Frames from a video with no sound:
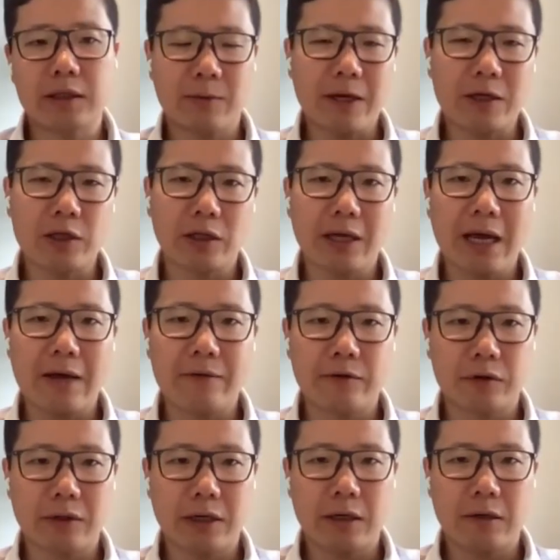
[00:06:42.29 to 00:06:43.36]
especially
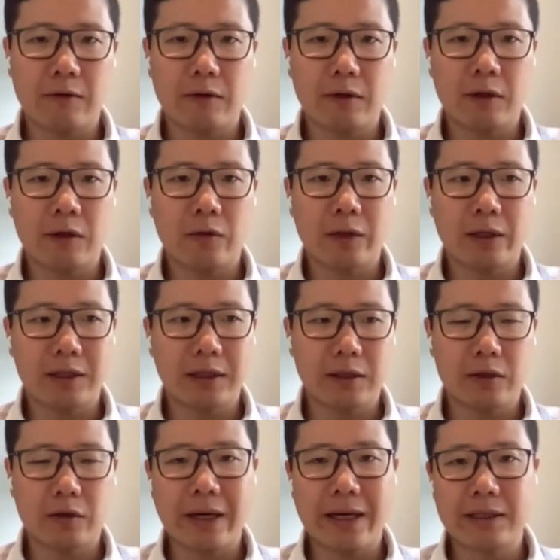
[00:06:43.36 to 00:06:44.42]
after a
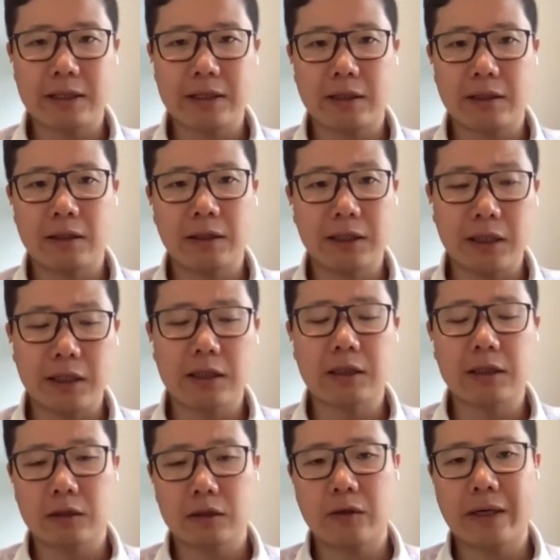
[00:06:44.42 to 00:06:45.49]
lead
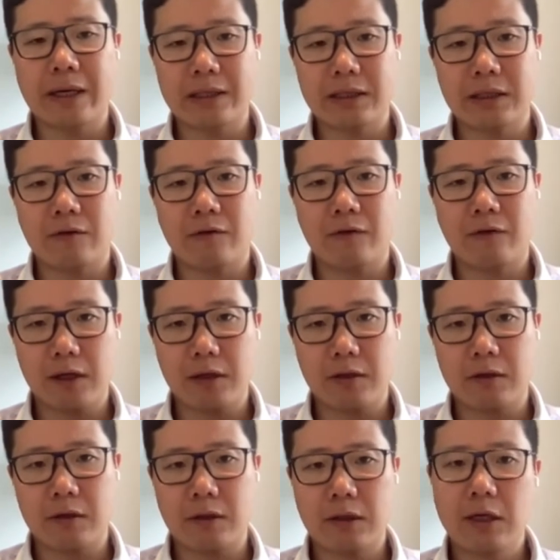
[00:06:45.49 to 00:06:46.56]
clinical asset
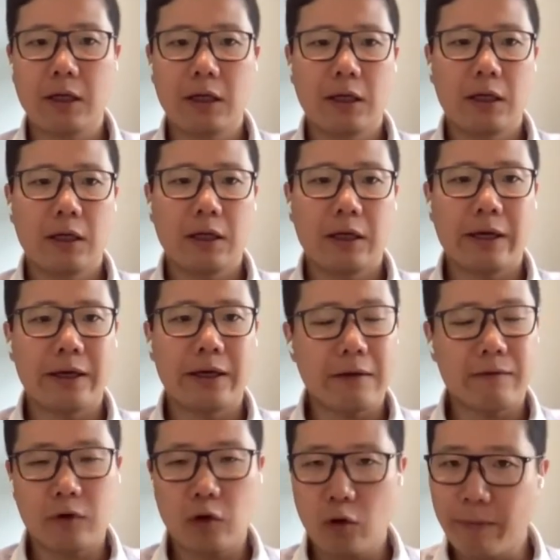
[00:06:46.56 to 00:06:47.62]
failure, and
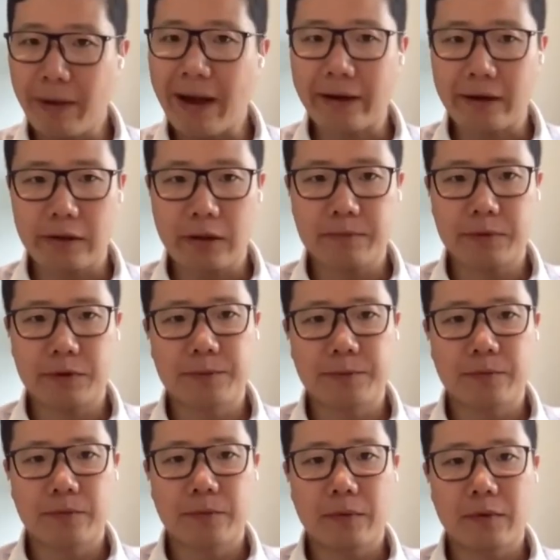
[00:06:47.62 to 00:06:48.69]
have no backups,
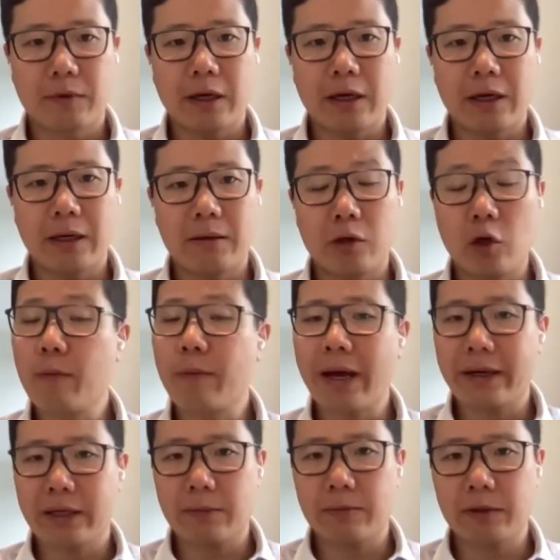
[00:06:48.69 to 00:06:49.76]
no
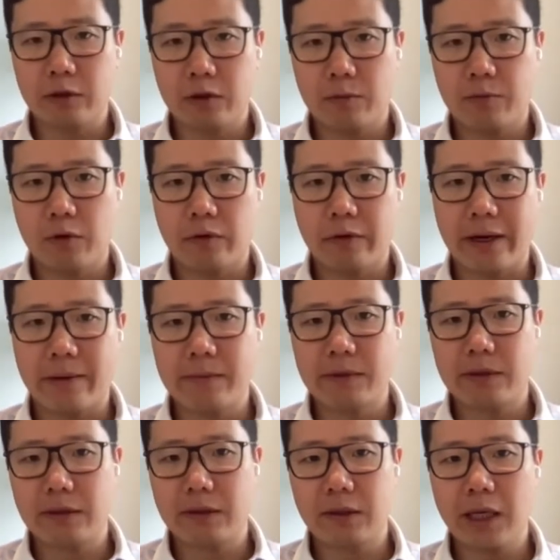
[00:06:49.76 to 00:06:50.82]
backup clinical
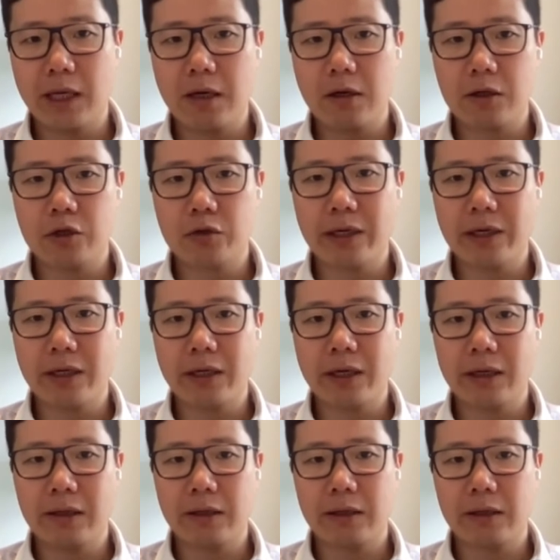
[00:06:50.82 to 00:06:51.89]
programs. They are trading
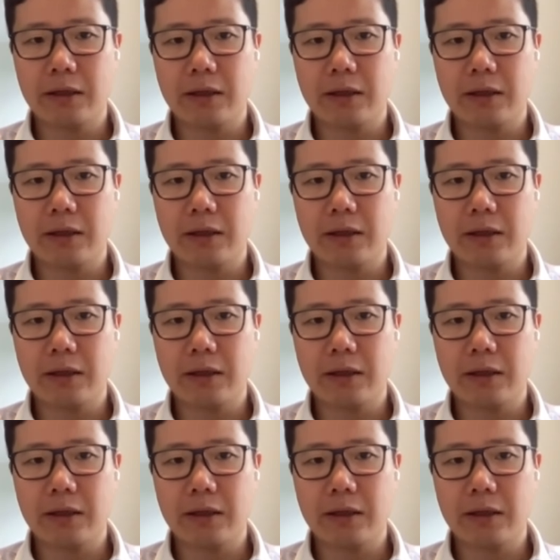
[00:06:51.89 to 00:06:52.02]
at